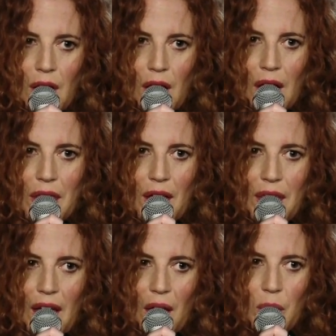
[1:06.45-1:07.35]
I
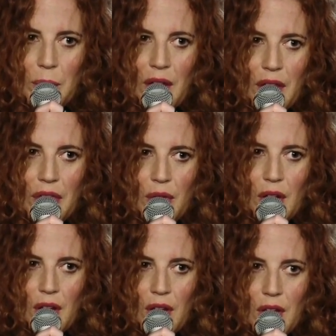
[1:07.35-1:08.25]
thought that would be a
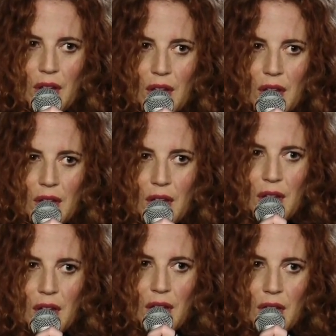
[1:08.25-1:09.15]
thrill.
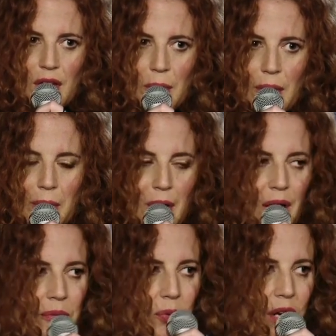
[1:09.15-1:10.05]
My
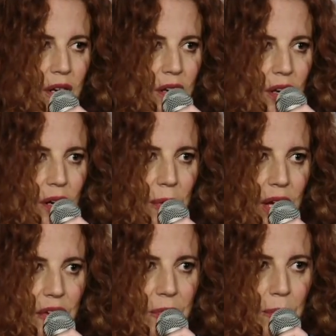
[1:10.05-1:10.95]
mom's waiting to hear
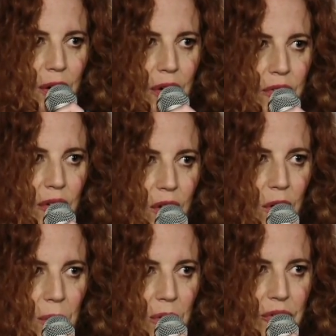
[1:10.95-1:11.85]
back from Barnes and
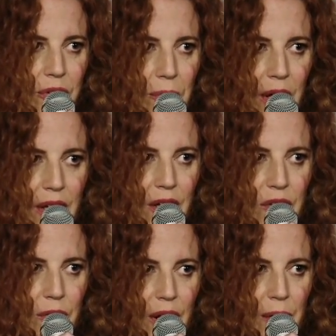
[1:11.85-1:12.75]
Noble. She might get
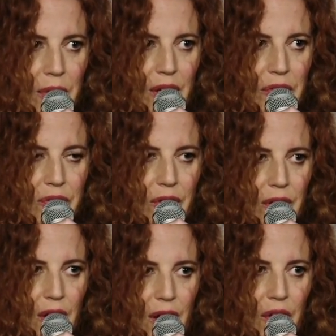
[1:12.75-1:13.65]
to wrap gifts during
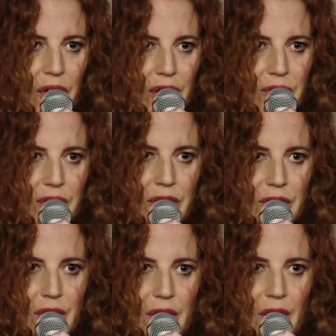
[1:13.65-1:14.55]
the holiday
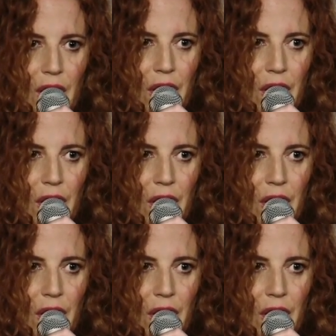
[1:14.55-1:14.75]
season.